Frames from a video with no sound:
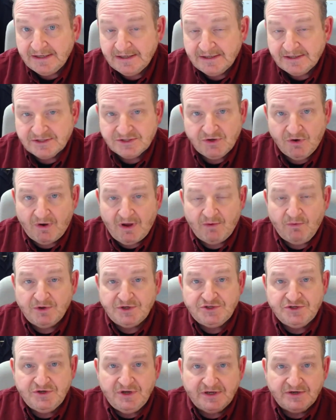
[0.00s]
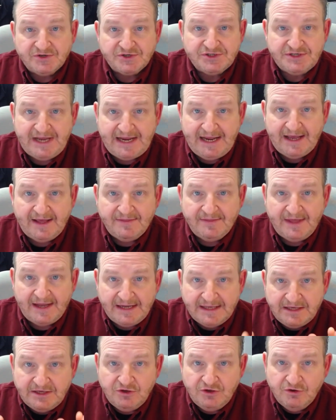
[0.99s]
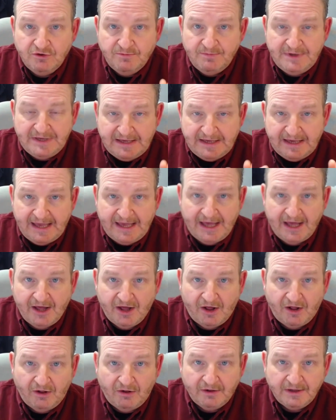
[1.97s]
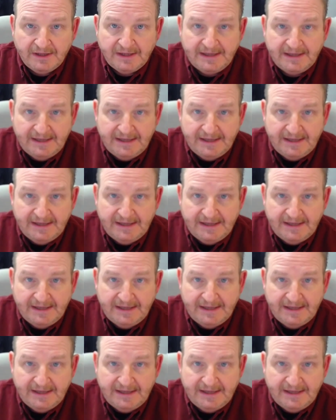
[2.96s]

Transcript: So I want you to understand that a QBL